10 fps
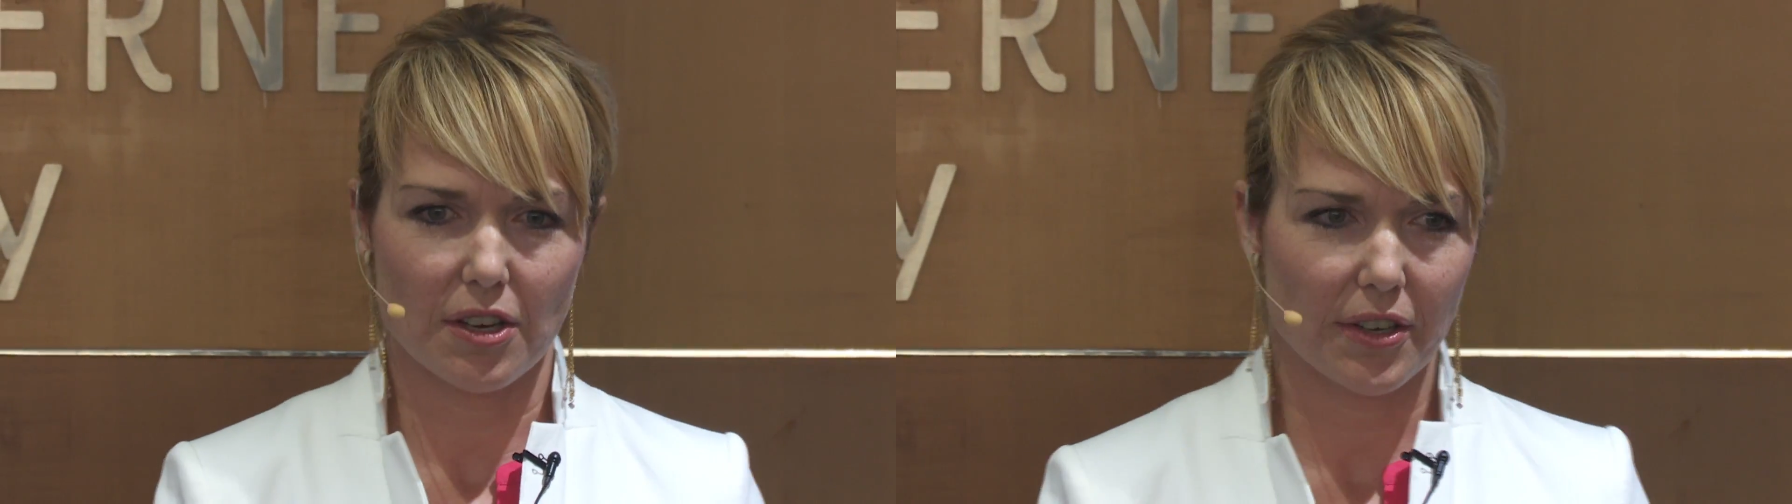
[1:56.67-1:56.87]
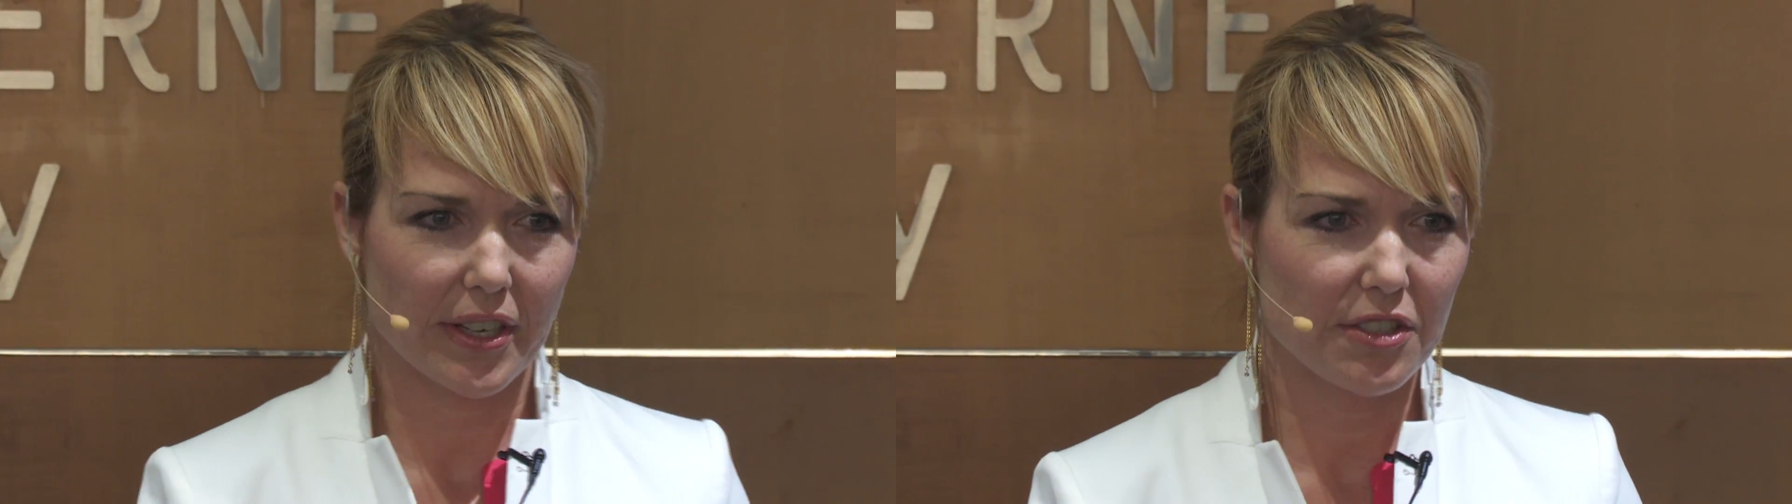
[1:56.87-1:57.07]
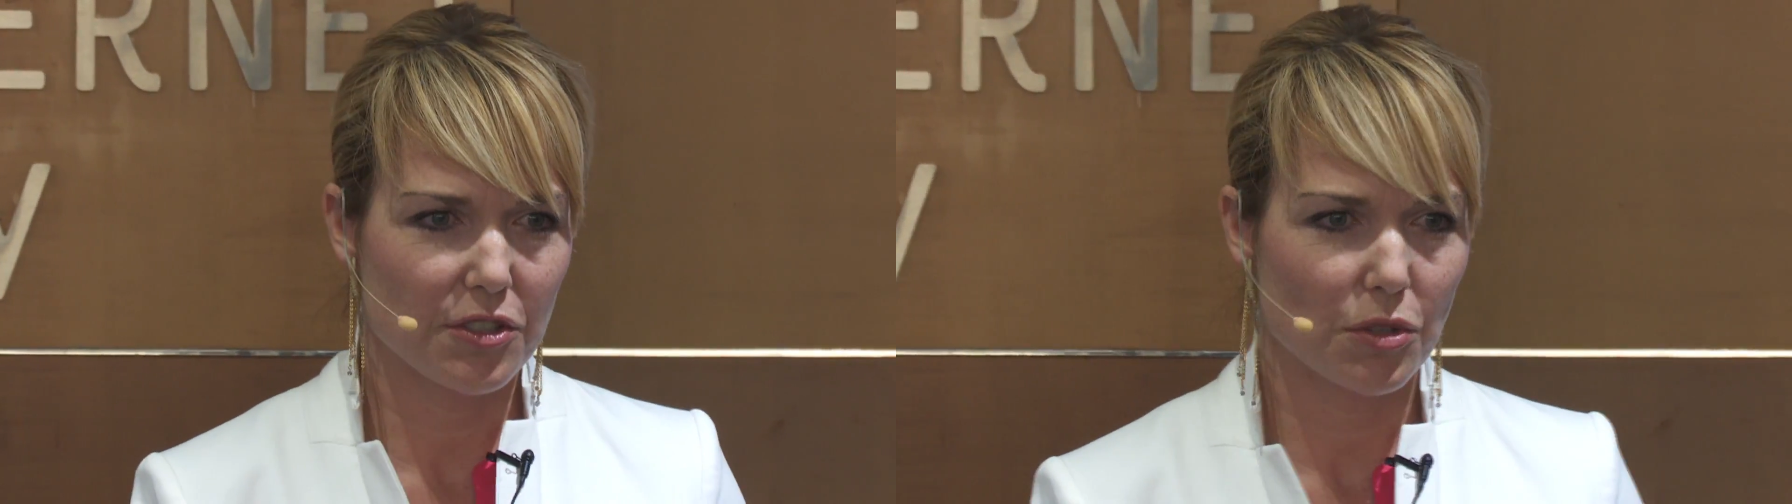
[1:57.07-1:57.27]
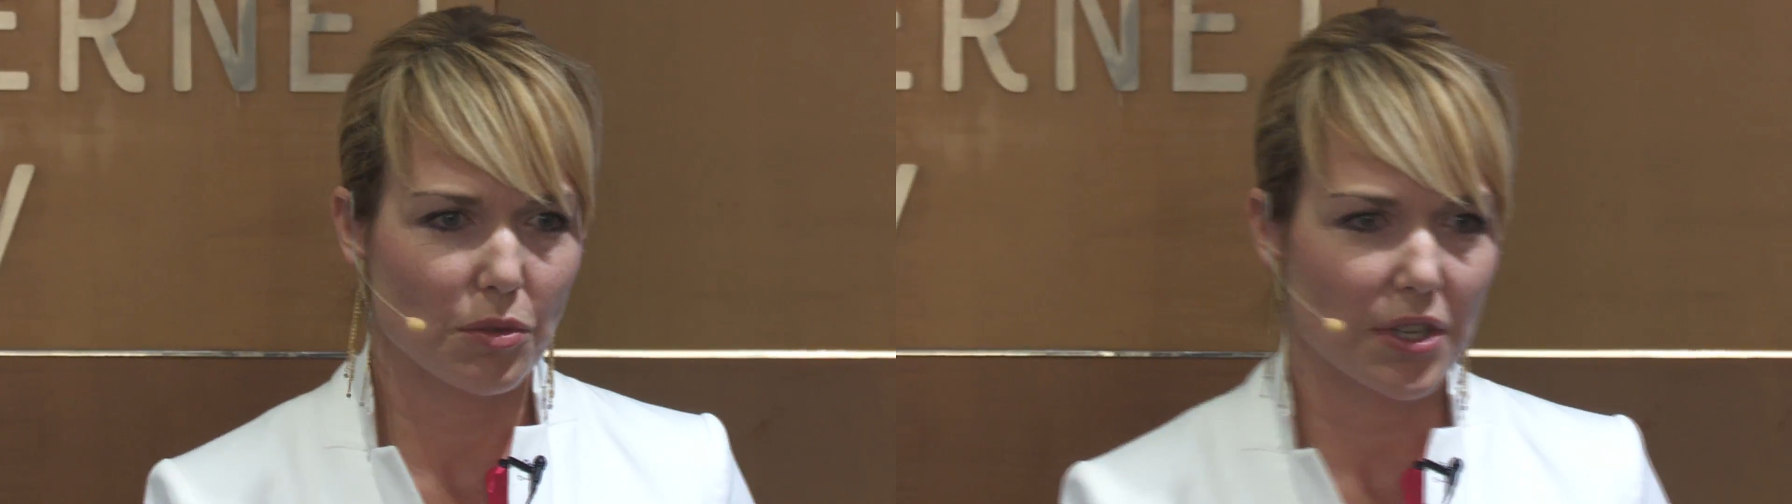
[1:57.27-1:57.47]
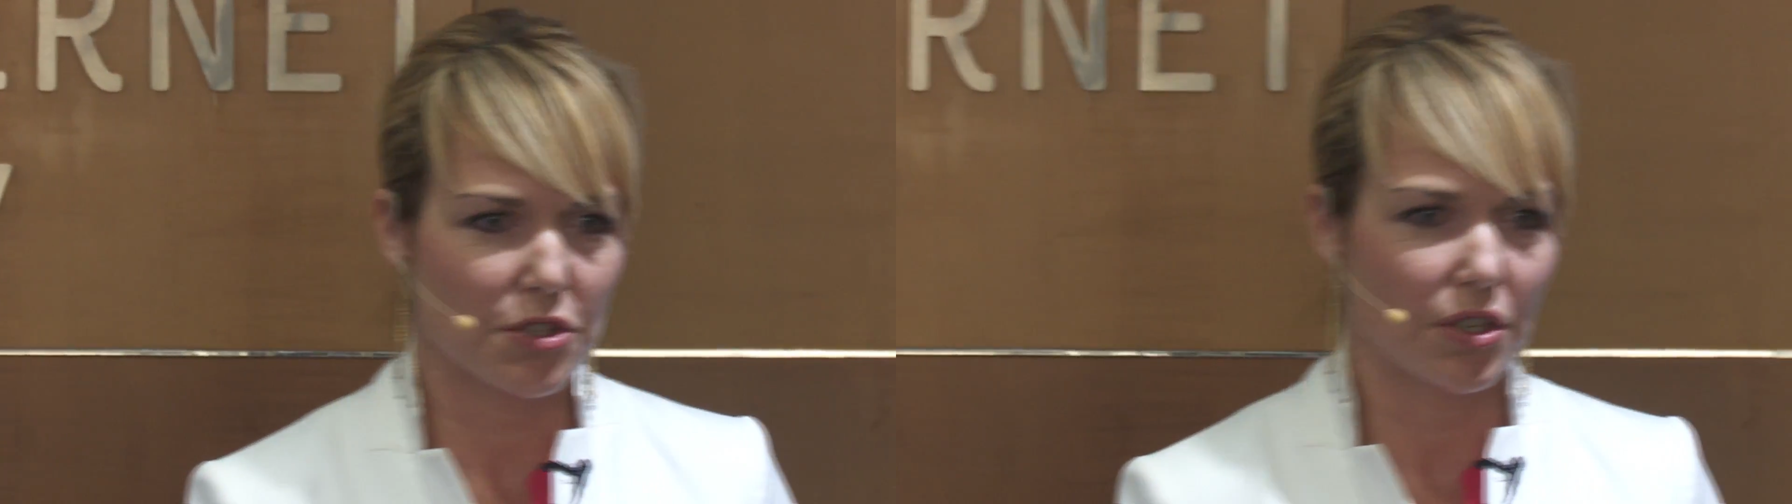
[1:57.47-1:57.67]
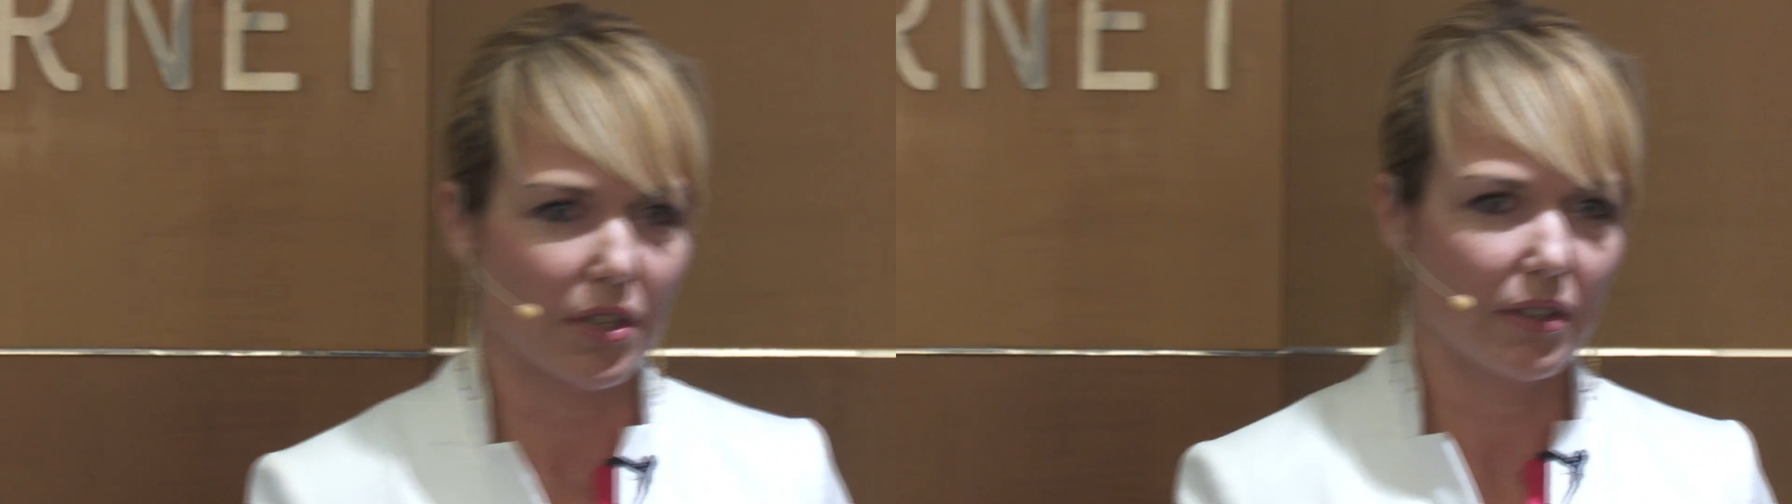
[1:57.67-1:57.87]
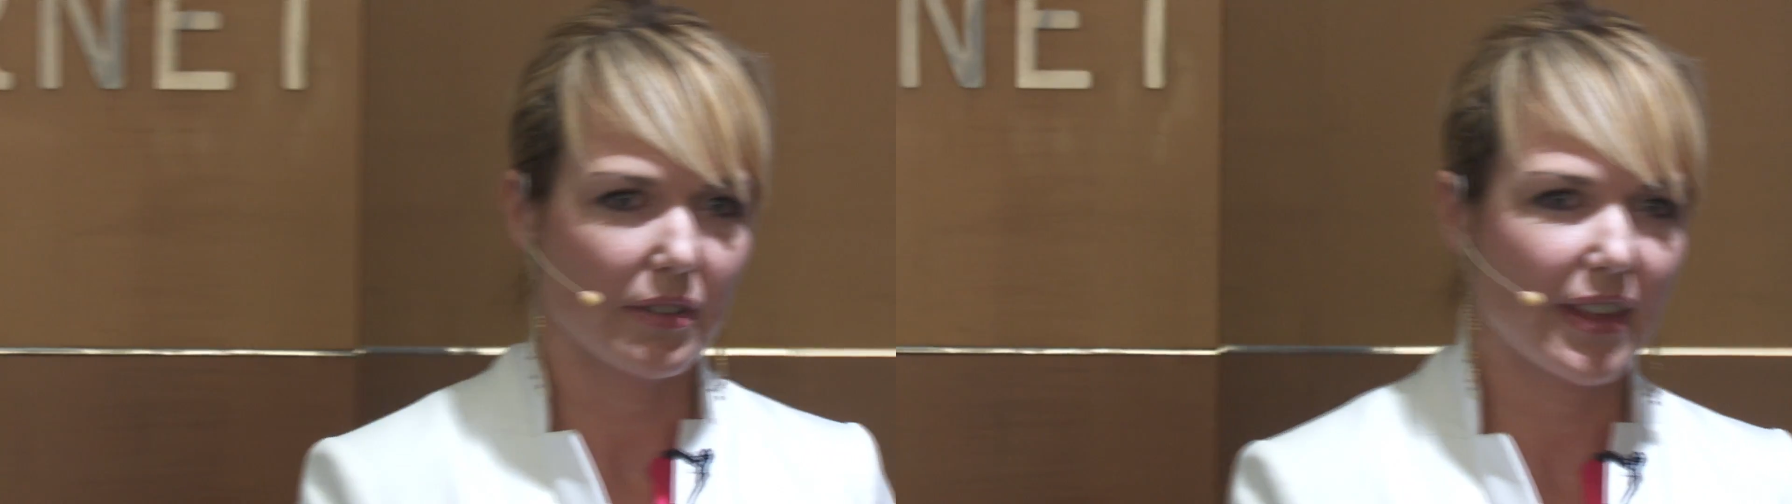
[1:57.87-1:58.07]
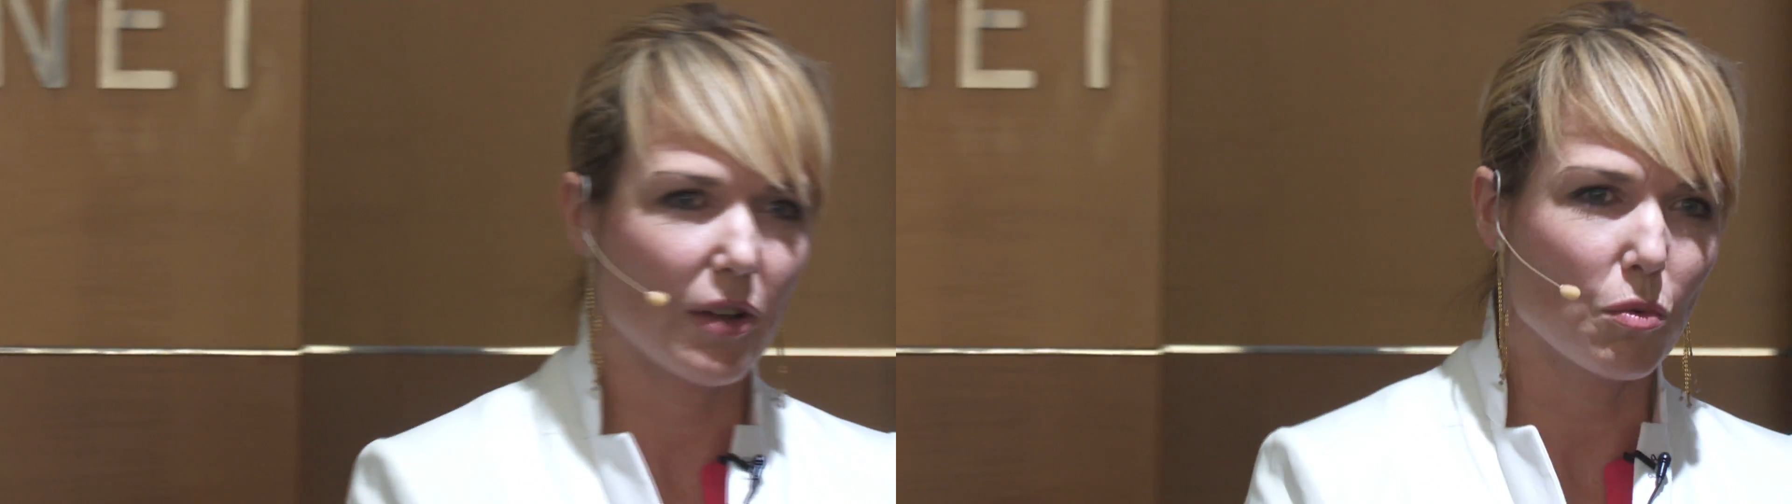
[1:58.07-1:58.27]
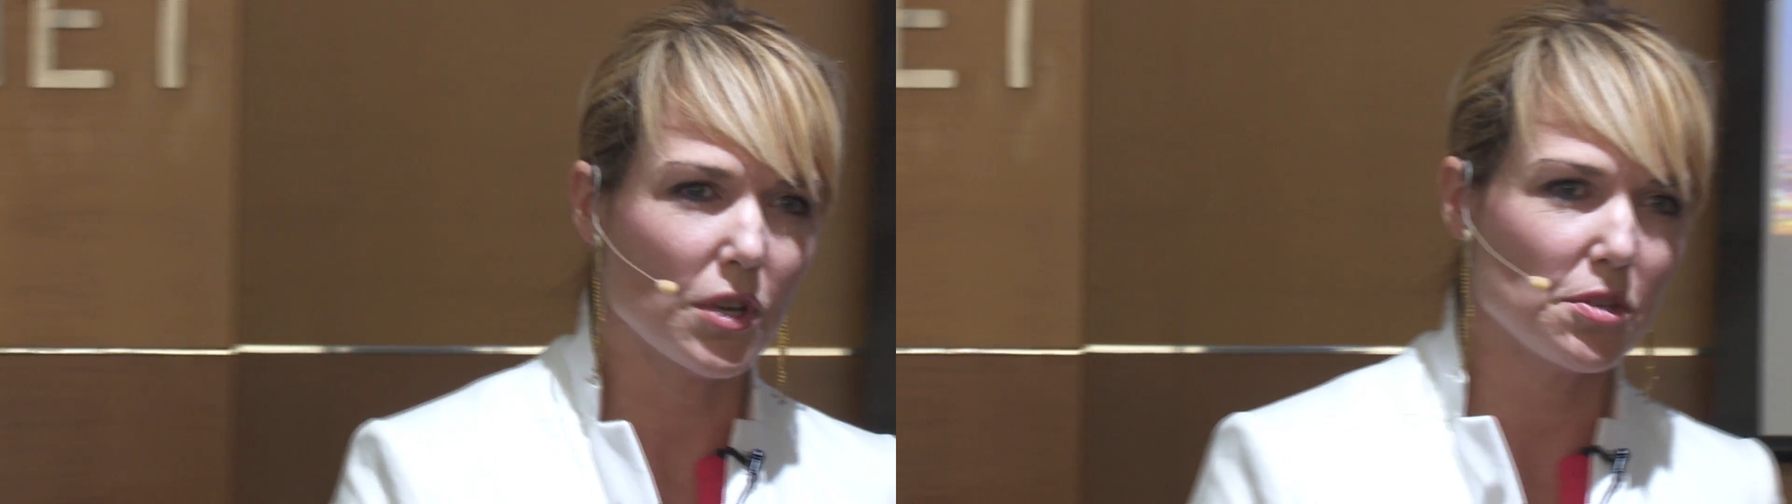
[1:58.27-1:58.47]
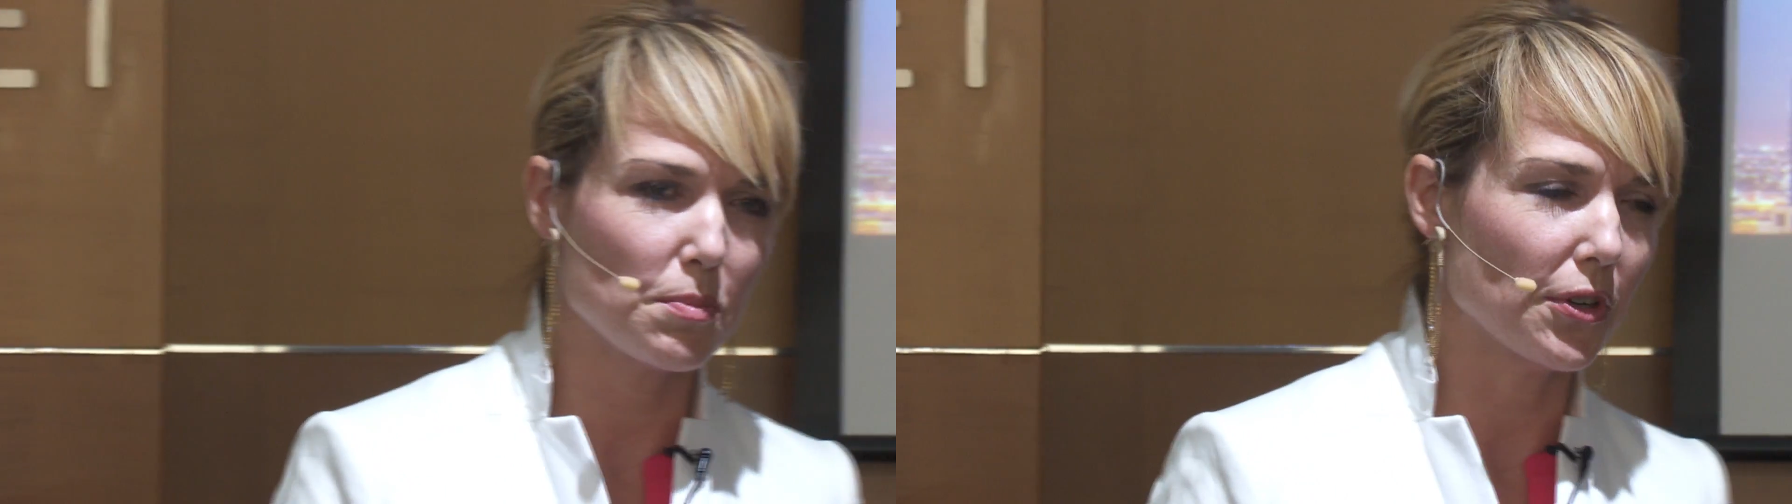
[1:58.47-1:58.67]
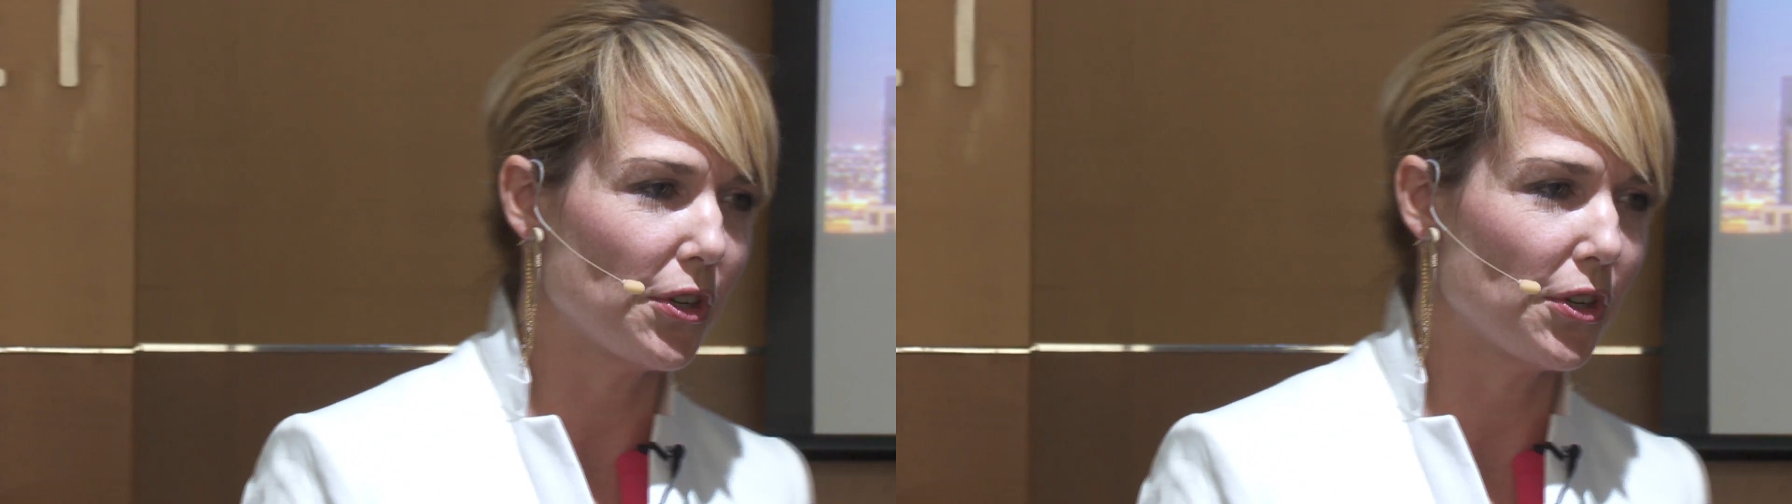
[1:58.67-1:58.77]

our intuition, that whisper.